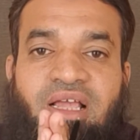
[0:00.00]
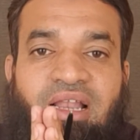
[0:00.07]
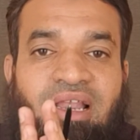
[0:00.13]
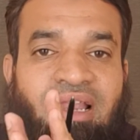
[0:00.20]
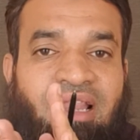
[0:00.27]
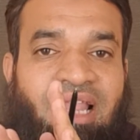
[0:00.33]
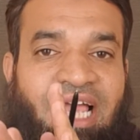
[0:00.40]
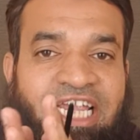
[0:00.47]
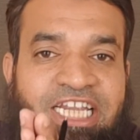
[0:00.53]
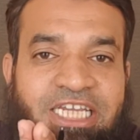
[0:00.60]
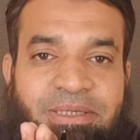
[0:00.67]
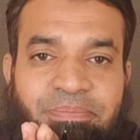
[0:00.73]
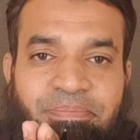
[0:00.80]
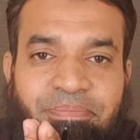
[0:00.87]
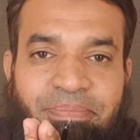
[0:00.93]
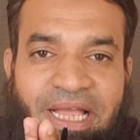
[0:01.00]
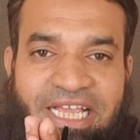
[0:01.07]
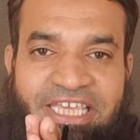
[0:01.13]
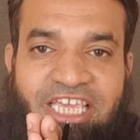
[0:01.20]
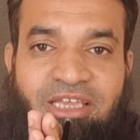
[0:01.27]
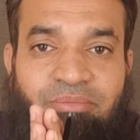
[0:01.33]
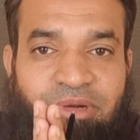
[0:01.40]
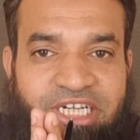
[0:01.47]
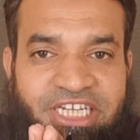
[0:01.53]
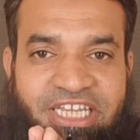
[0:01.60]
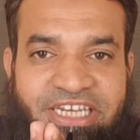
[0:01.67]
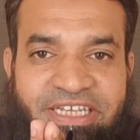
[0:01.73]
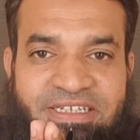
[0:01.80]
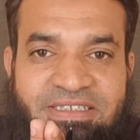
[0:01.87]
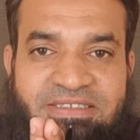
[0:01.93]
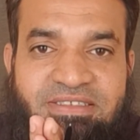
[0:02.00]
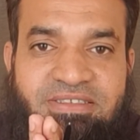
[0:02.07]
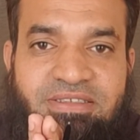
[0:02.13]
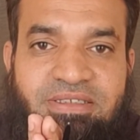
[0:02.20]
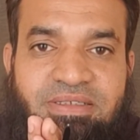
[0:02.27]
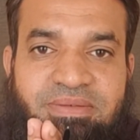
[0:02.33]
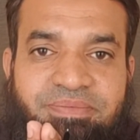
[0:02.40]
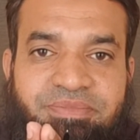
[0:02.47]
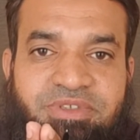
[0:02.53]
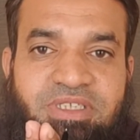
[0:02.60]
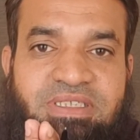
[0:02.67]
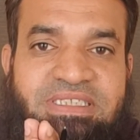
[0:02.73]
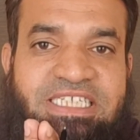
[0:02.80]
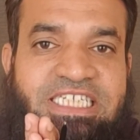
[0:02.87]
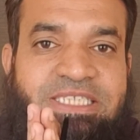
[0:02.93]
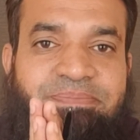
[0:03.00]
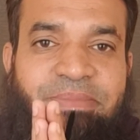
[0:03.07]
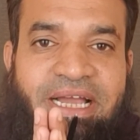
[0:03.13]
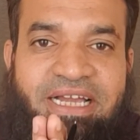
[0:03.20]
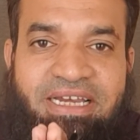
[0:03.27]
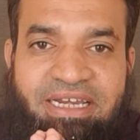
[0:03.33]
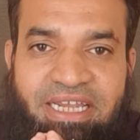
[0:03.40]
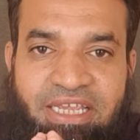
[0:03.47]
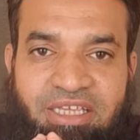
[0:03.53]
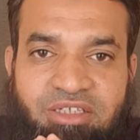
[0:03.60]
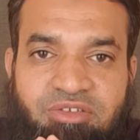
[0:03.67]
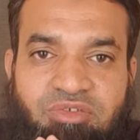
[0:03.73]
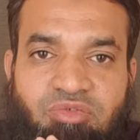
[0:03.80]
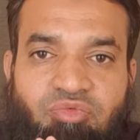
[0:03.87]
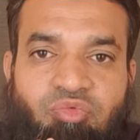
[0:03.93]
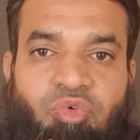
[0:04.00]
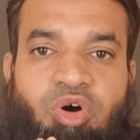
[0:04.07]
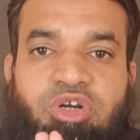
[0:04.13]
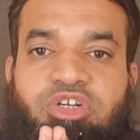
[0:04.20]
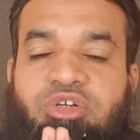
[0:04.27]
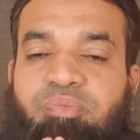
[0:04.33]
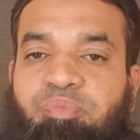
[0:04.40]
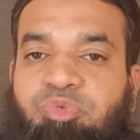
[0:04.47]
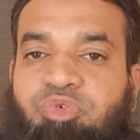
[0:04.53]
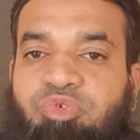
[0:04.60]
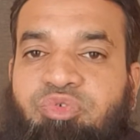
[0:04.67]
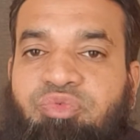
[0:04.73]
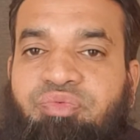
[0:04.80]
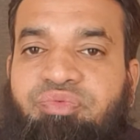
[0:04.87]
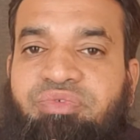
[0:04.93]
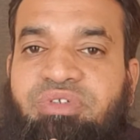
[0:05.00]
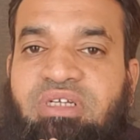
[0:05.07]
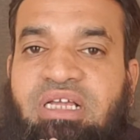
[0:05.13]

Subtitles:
light packing materials, six pack ring, waterproof,